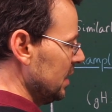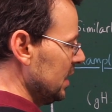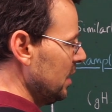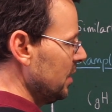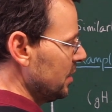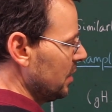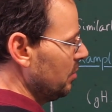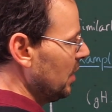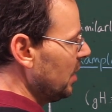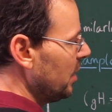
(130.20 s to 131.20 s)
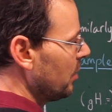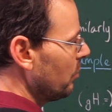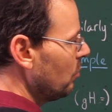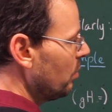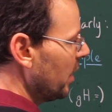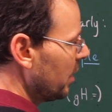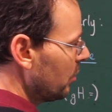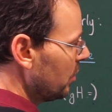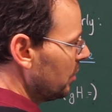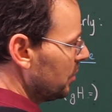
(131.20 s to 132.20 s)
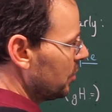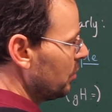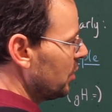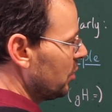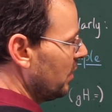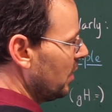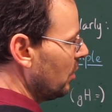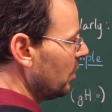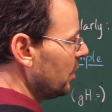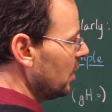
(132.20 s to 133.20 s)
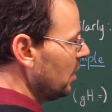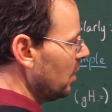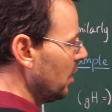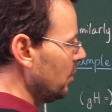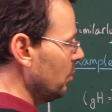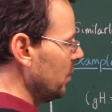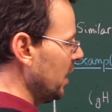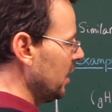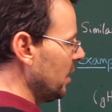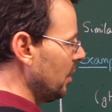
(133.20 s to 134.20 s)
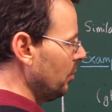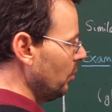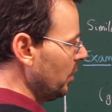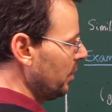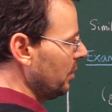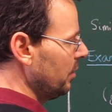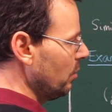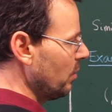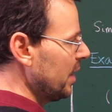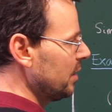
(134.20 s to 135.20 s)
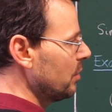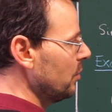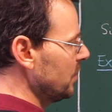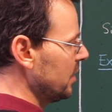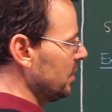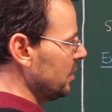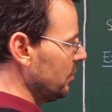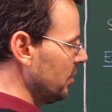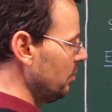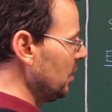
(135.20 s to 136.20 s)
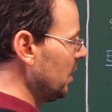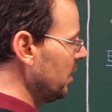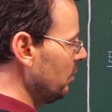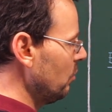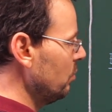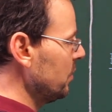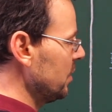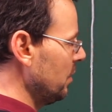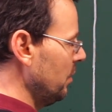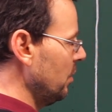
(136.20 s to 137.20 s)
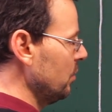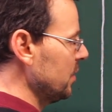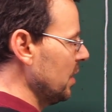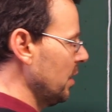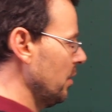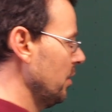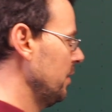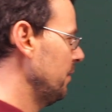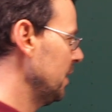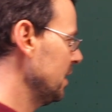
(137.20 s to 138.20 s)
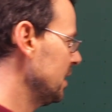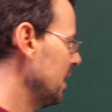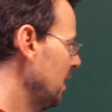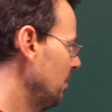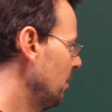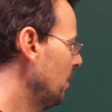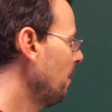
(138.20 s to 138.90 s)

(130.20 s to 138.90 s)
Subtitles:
Z is an abelian group, I could switch the order here and would end up with the right coset. So in abelian groups, those are the same.